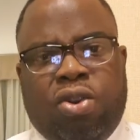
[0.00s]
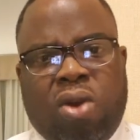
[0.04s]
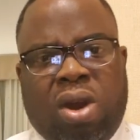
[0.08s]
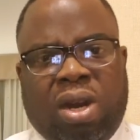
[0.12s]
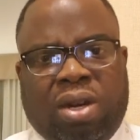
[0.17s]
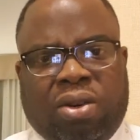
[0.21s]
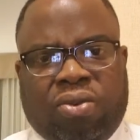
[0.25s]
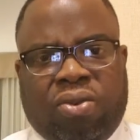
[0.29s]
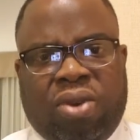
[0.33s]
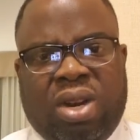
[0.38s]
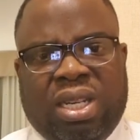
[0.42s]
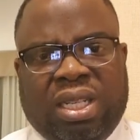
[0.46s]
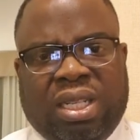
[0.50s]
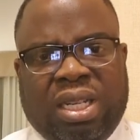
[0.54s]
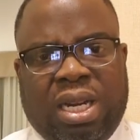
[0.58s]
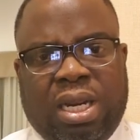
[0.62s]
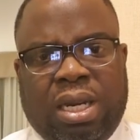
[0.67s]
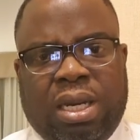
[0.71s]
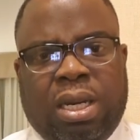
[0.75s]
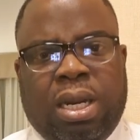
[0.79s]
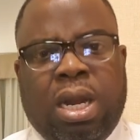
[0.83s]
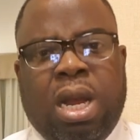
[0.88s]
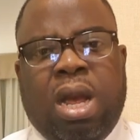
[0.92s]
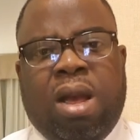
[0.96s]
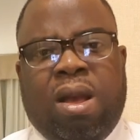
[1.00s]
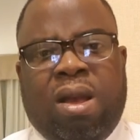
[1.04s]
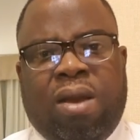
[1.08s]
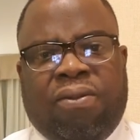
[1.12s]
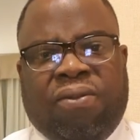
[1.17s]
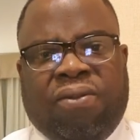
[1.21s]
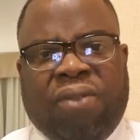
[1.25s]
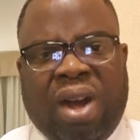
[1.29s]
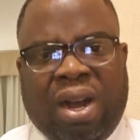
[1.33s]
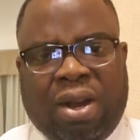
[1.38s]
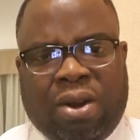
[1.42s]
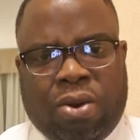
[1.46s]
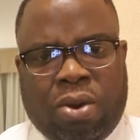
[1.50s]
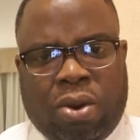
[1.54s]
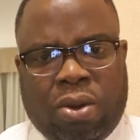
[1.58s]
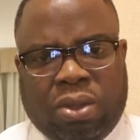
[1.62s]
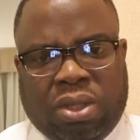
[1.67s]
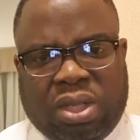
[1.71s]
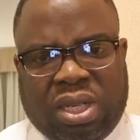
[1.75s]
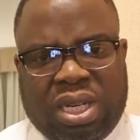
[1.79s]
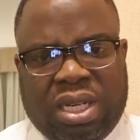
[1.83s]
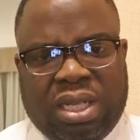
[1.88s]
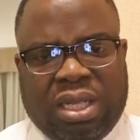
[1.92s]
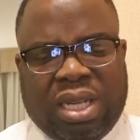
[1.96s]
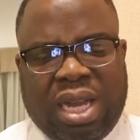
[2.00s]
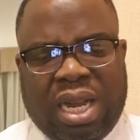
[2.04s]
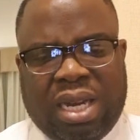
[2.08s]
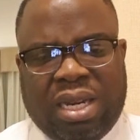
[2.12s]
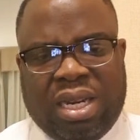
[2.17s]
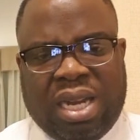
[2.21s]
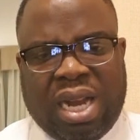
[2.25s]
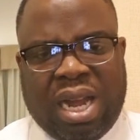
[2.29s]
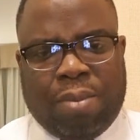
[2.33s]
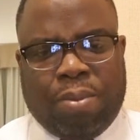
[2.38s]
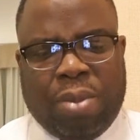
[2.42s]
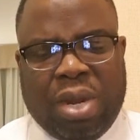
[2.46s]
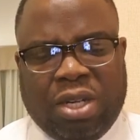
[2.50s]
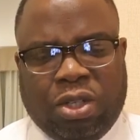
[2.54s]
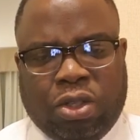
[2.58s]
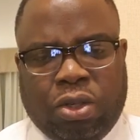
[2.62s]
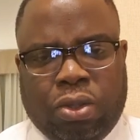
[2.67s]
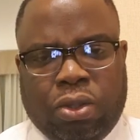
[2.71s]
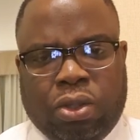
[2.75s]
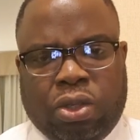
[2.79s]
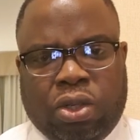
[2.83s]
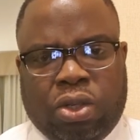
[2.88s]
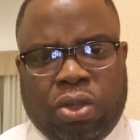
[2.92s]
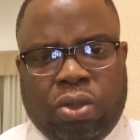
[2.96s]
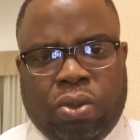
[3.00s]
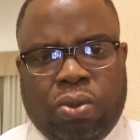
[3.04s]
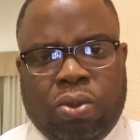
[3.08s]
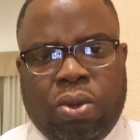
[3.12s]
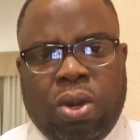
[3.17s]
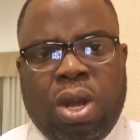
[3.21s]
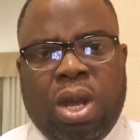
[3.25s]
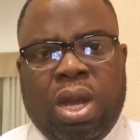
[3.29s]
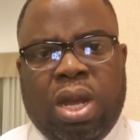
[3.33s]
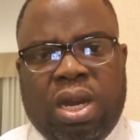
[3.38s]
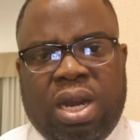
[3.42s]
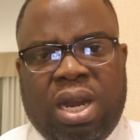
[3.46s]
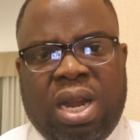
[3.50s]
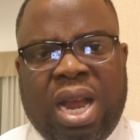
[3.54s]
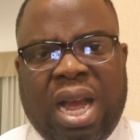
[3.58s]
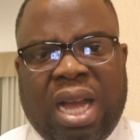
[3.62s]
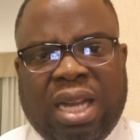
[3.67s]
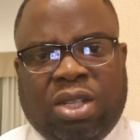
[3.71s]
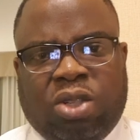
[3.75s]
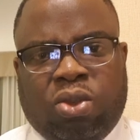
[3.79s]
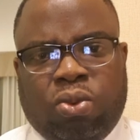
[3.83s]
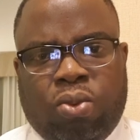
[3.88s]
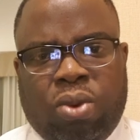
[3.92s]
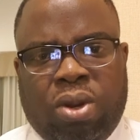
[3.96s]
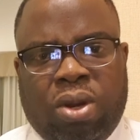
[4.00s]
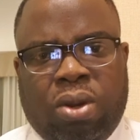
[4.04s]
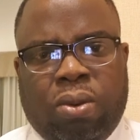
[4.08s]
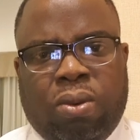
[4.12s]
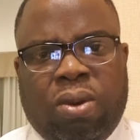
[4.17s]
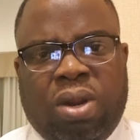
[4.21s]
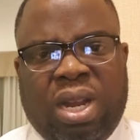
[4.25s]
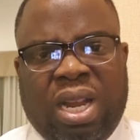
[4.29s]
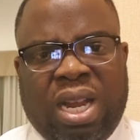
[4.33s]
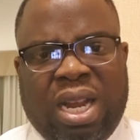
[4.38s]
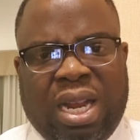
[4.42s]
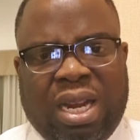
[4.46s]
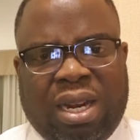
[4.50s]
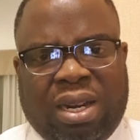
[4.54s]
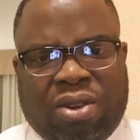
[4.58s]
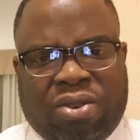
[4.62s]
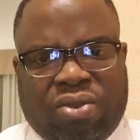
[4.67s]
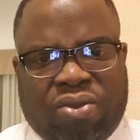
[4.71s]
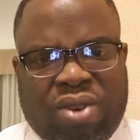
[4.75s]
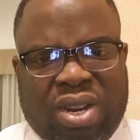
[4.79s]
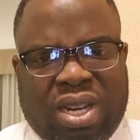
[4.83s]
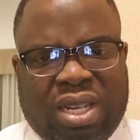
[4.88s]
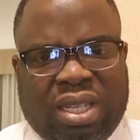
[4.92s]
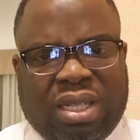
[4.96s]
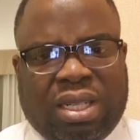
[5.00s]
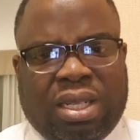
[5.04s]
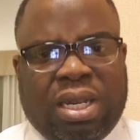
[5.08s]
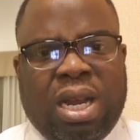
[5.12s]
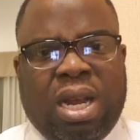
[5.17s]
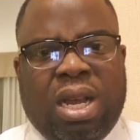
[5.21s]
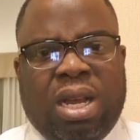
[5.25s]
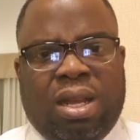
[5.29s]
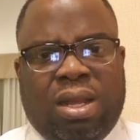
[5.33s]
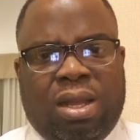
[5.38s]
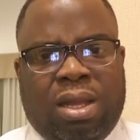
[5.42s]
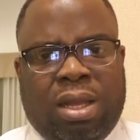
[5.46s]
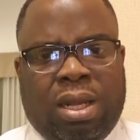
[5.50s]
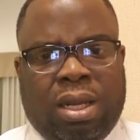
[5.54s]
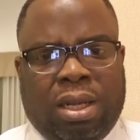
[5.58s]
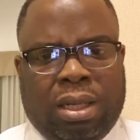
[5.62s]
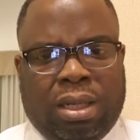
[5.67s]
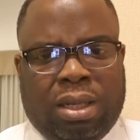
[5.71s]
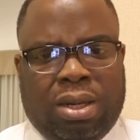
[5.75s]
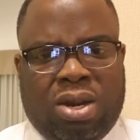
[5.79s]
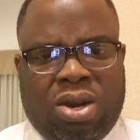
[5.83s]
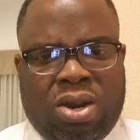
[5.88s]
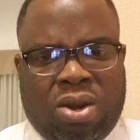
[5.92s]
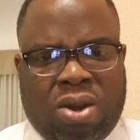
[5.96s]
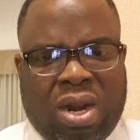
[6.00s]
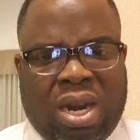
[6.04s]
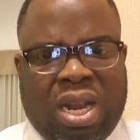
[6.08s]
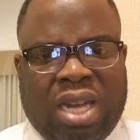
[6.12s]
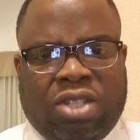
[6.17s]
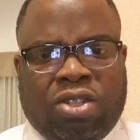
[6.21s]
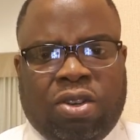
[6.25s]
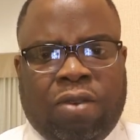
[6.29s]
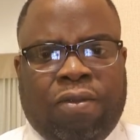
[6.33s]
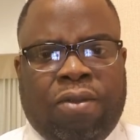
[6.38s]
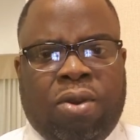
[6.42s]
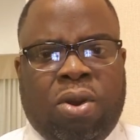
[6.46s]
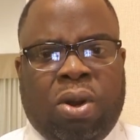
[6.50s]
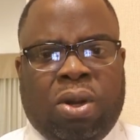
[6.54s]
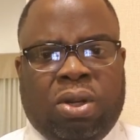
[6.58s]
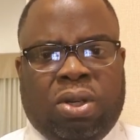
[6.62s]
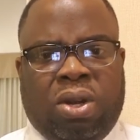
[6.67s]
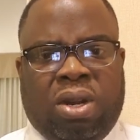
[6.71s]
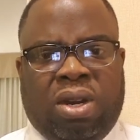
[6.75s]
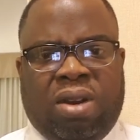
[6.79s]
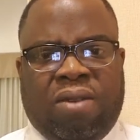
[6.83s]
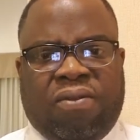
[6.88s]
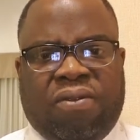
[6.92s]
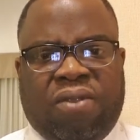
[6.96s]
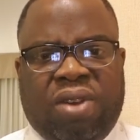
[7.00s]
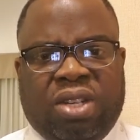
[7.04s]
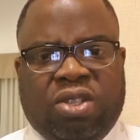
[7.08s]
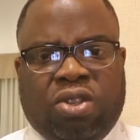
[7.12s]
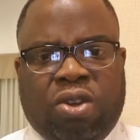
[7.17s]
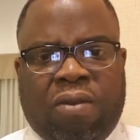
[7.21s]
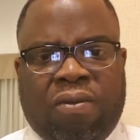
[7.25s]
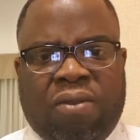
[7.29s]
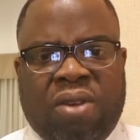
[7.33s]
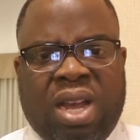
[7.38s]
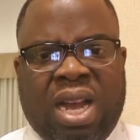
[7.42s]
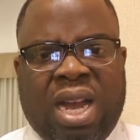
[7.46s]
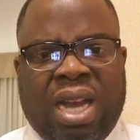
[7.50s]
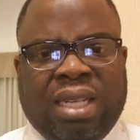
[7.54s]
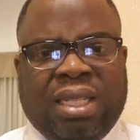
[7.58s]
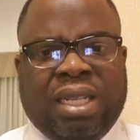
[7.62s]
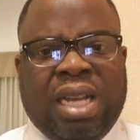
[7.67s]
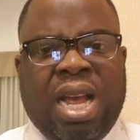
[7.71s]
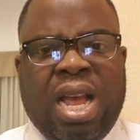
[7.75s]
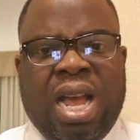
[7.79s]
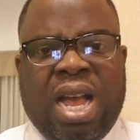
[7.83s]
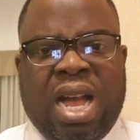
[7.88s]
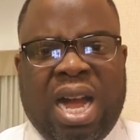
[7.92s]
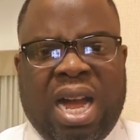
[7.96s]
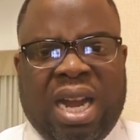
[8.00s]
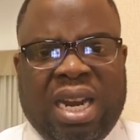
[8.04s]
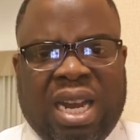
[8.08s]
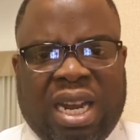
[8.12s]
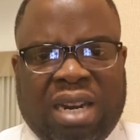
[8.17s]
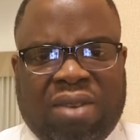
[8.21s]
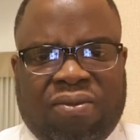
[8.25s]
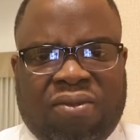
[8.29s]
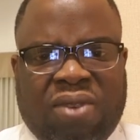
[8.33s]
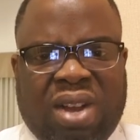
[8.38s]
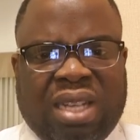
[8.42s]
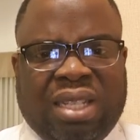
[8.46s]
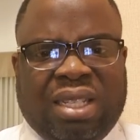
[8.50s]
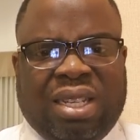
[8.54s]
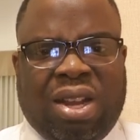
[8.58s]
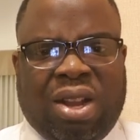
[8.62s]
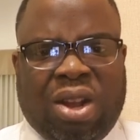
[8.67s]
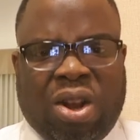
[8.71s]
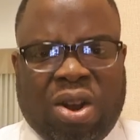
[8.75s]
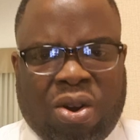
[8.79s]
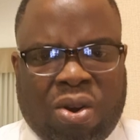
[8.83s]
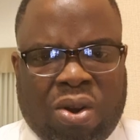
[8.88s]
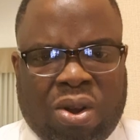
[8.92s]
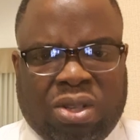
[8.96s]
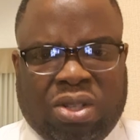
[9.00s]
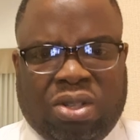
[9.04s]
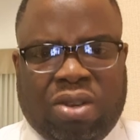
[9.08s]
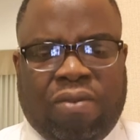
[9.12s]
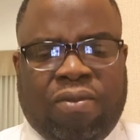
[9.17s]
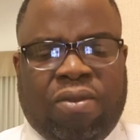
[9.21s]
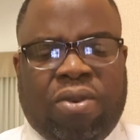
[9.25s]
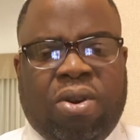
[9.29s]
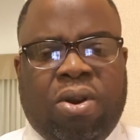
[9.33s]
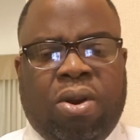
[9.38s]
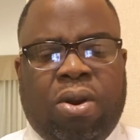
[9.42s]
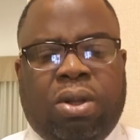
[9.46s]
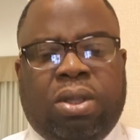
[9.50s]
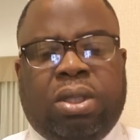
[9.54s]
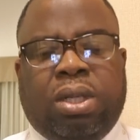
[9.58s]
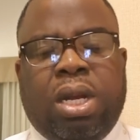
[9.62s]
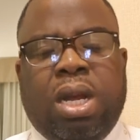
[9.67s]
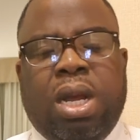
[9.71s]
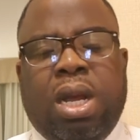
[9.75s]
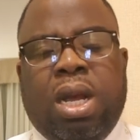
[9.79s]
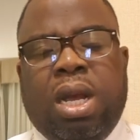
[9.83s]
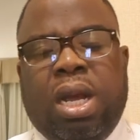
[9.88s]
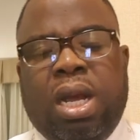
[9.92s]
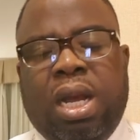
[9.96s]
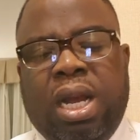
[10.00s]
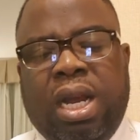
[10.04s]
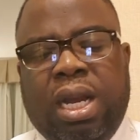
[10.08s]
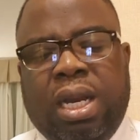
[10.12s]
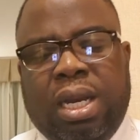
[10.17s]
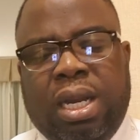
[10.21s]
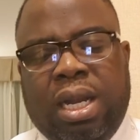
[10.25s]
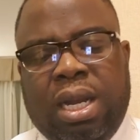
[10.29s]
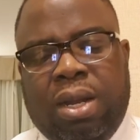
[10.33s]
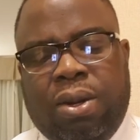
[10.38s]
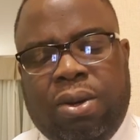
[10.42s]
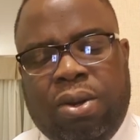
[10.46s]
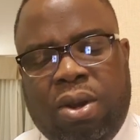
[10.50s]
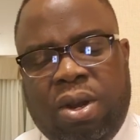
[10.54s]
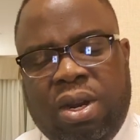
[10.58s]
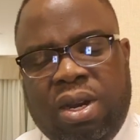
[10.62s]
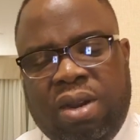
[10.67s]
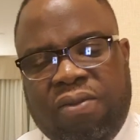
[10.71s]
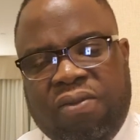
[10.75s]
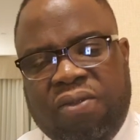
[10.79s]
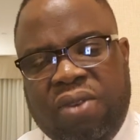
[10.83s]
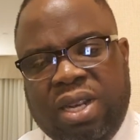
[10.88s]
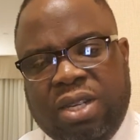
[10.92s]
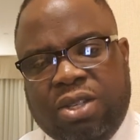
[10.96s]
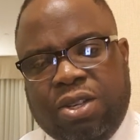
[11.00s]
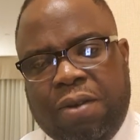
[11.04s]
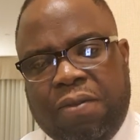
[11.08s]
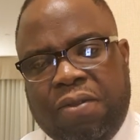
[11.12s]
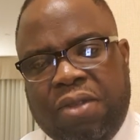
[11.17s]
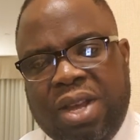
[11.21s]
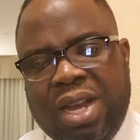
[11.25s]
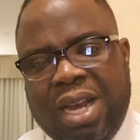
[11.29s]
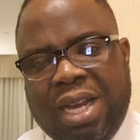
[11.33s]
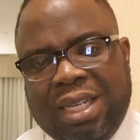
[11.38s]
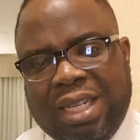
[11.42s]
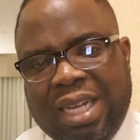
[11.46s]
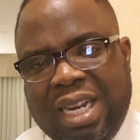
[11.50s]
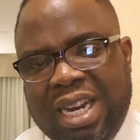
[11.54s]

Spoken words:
you are creating faculties and dimensions too that will increase the knowledge of God on the face of the earth and advance the cause of God on the face of the earth.